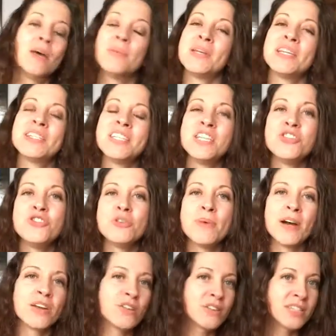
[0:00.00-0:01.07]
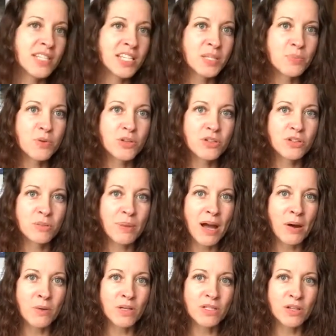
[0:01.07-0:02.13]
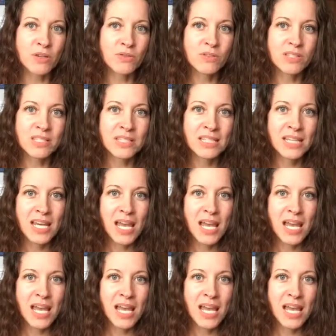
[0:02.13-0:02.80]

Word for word: I'm gonna teach you about your six personal power zones.